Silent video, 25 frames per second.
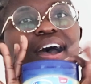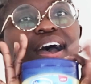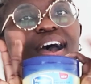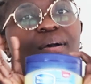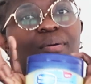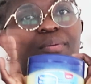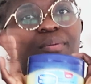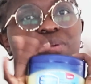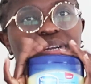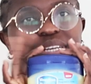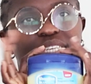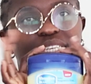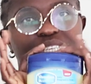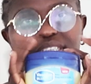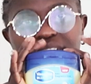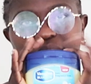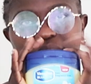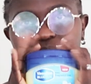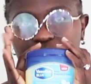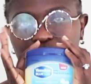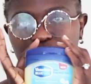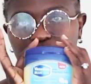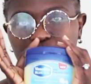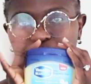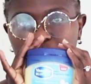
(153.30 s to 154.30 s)
our
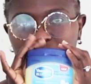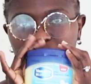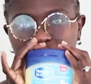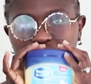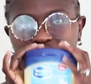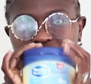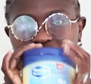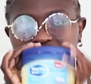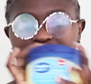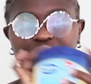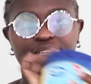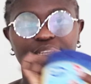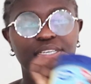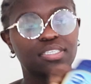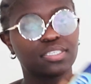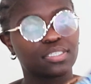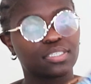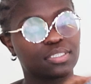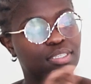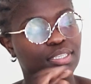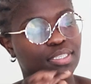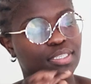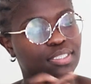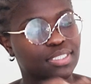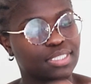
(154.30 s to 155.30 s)
jack of all
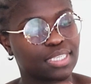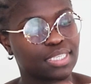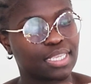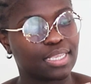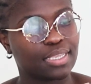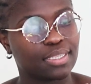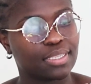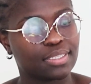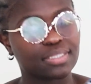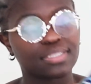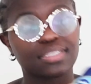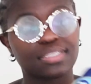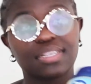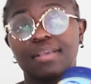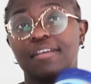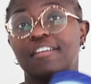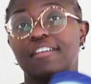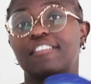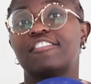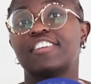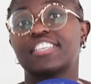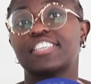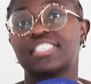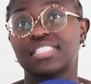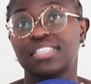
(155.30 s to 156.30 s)
trades. This is
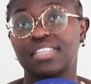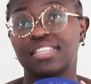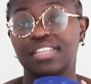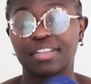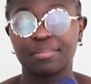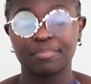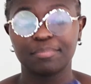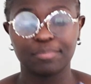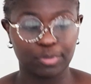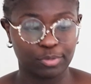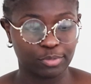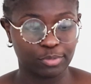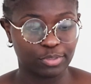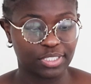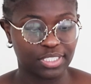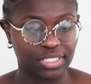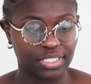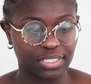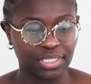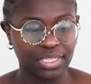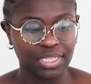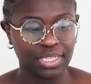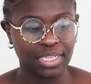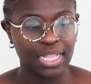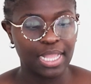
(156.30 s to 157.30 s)
Vaseline Blue
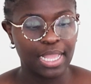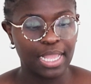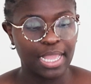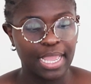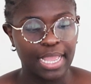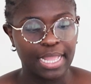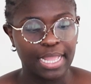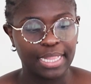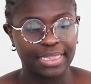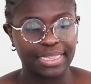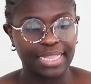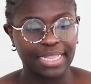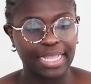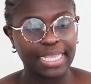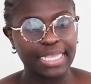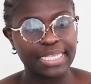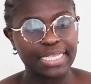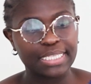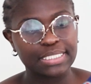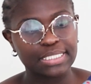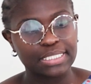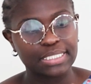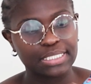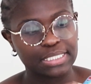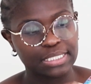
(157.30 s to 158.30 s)
Seal. There
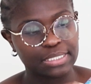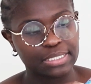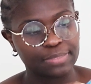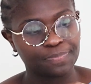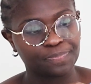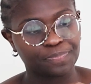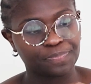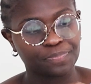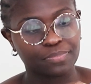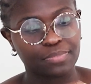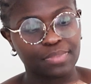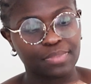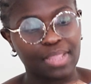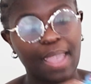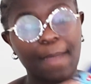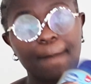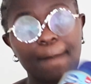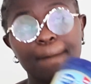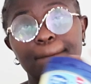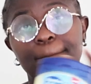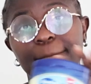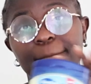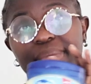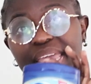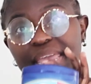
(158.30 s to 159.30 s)
is a
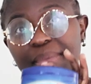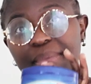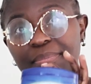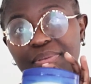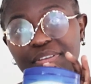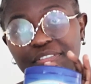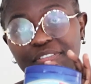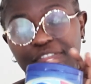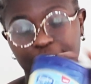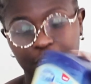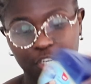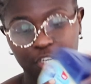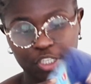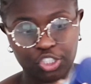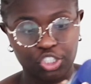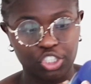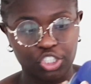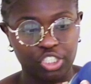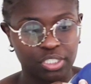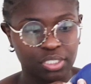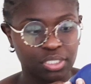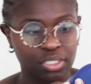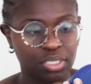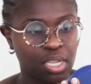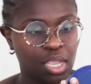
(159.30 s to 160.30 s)
baby
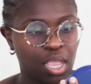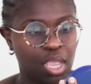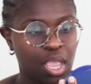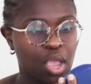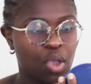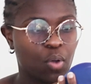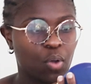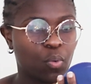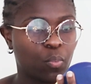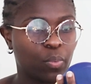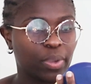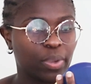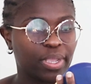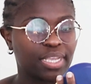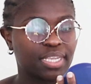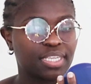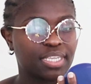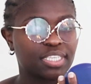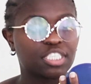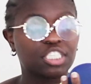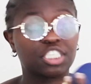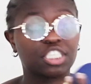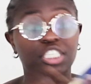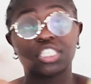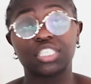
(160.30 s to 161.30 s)
version
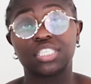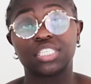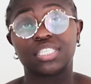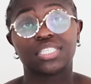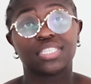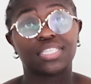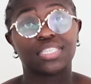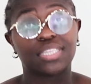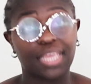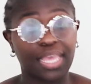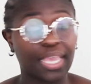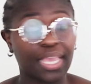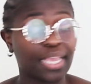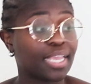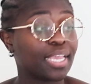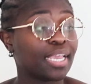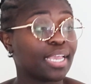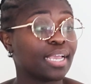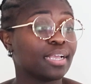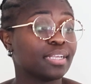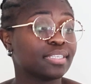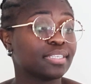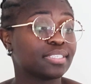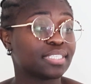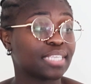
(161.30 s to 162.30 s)
which
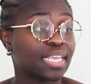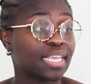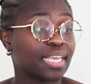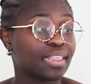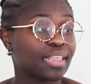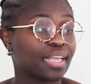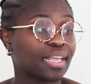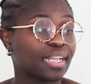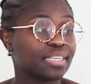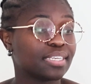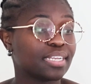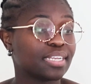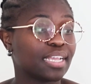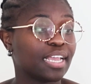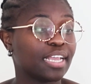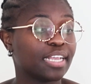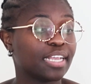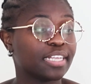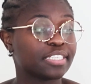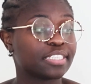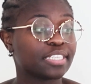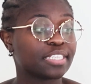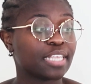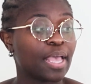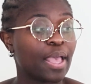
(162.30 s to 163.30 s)
they say that
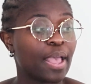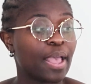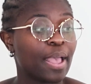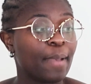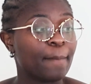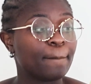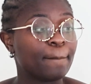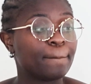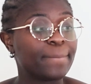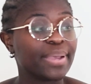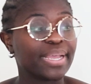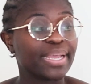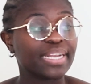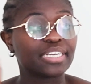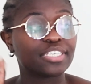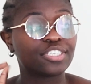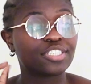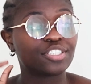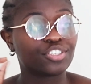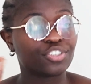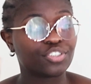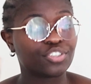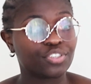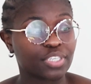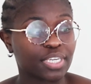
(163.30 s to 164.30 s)
it's
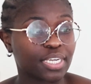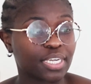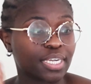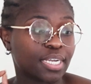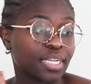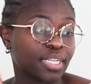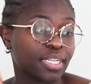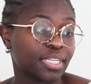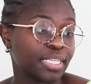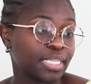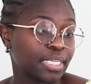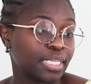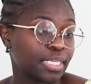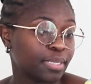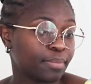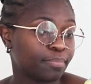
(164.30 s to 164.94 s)
pediatrically